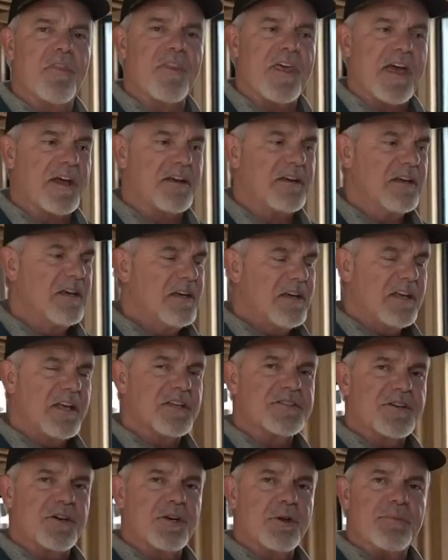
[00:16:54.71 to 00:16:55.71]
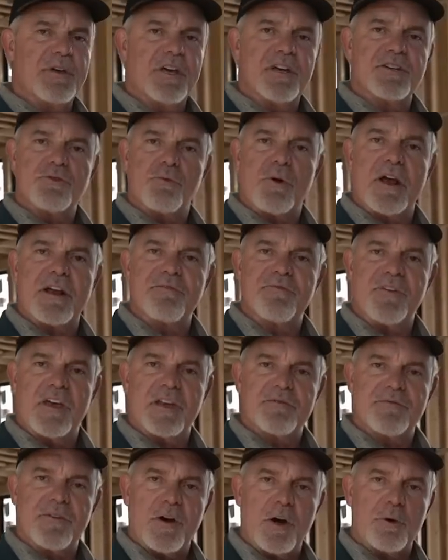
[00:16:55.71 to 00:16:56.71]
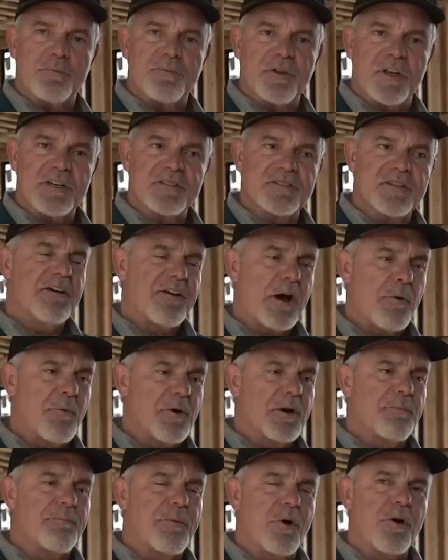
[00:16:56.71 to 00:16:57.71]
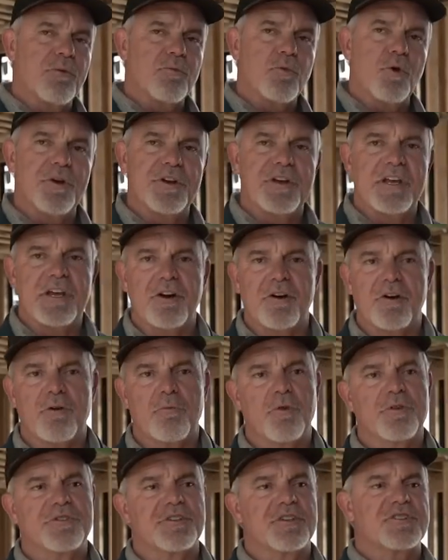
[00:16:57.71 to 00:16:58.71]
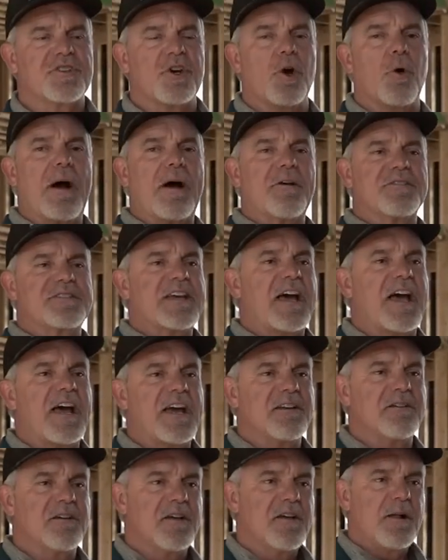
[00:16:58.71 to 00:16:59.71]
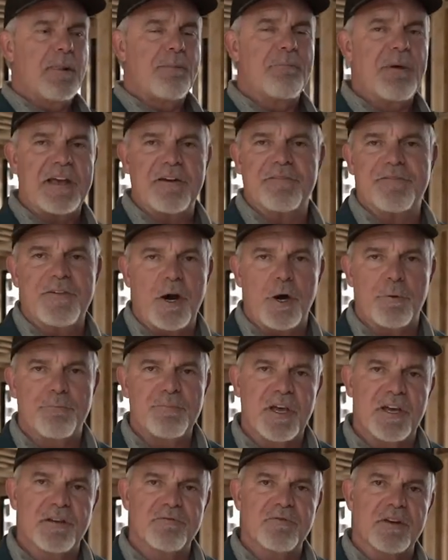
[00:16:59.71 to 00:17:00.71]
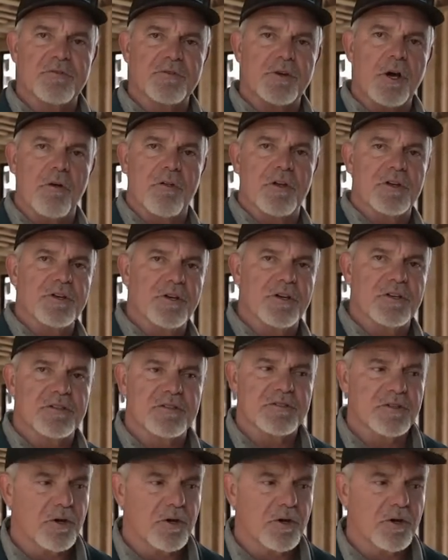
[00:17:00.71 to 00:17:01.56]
on that. It's gonna be a direct vent fireplace. If I wanna burn wood here, we'll just go outside, make a fire pit and call it good.